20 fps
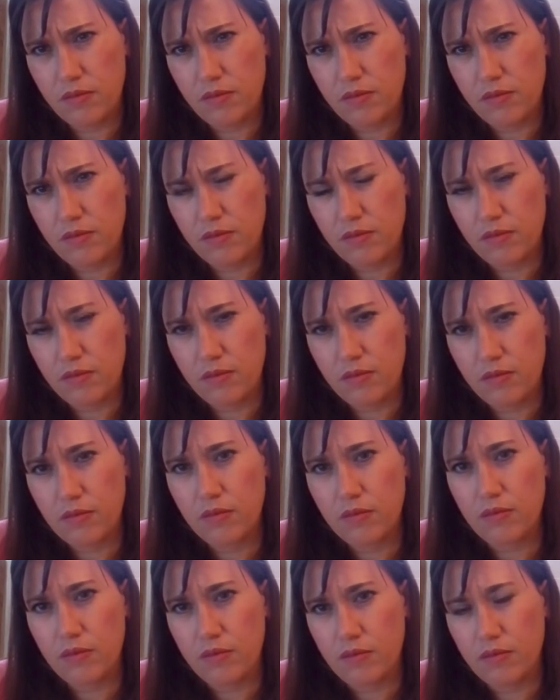
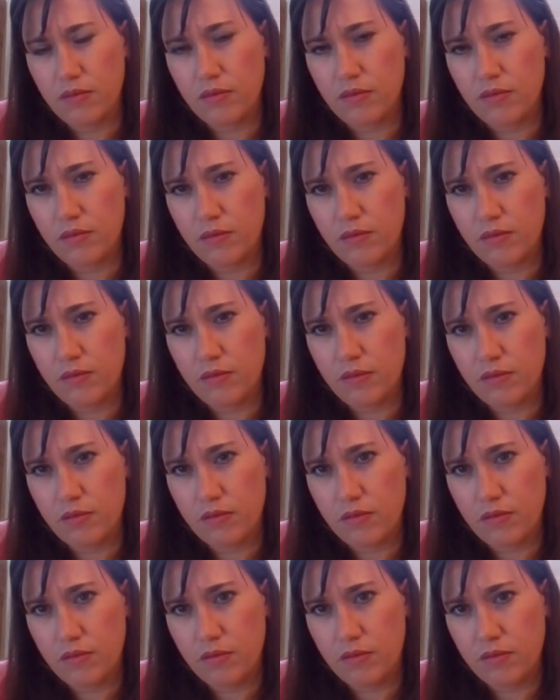
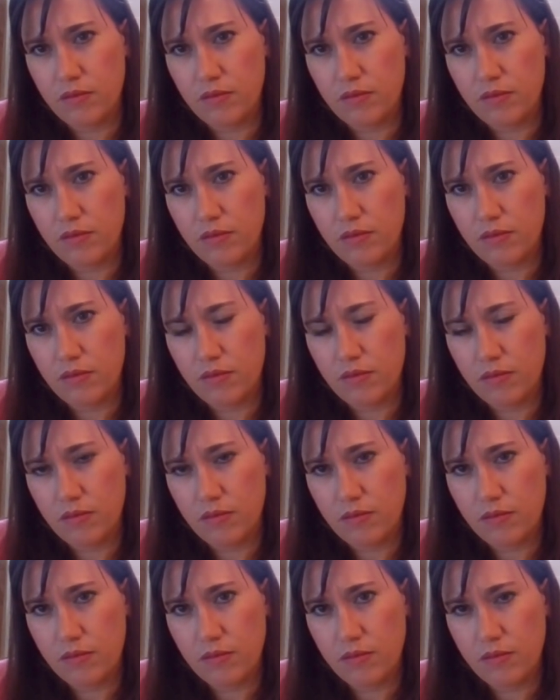
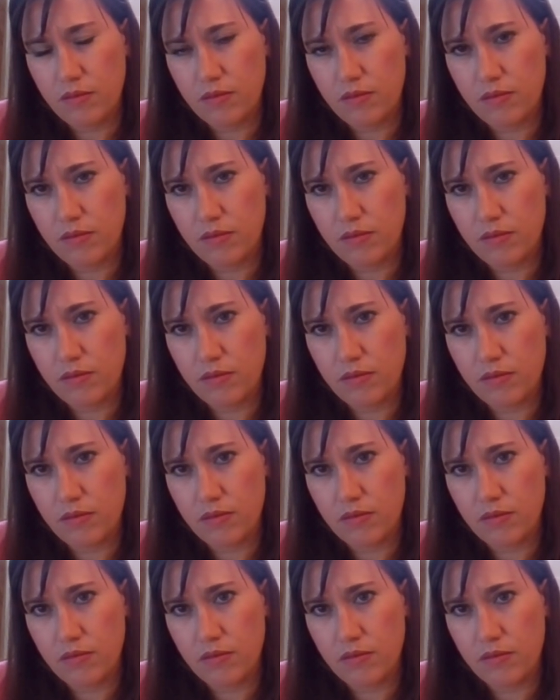
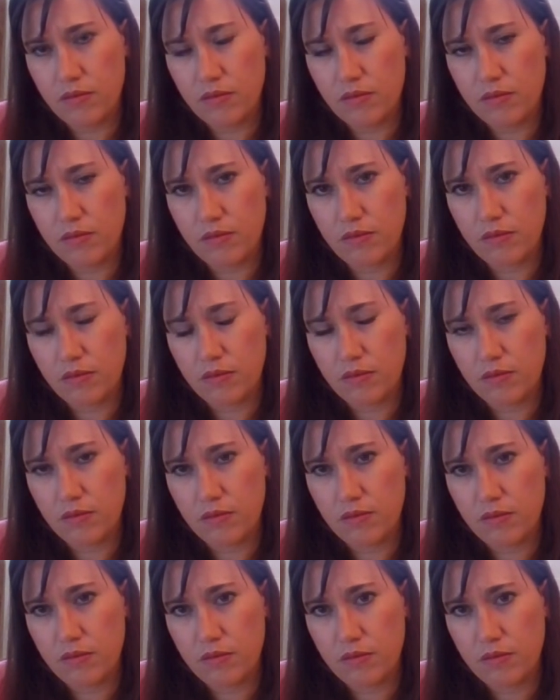
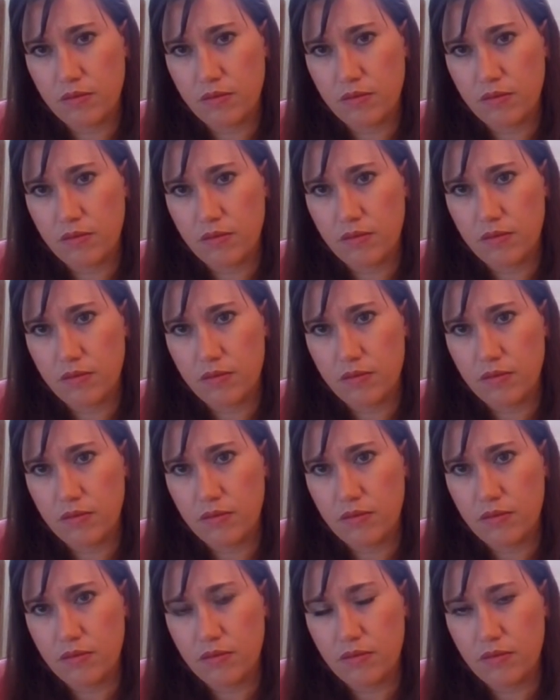
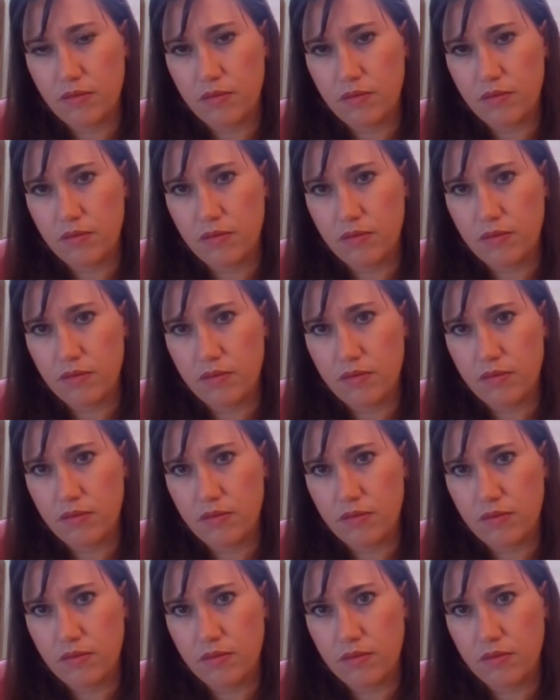
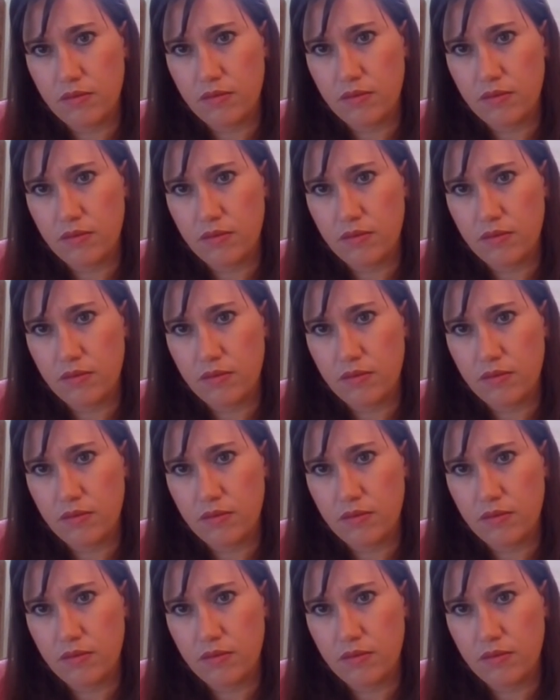[no speech]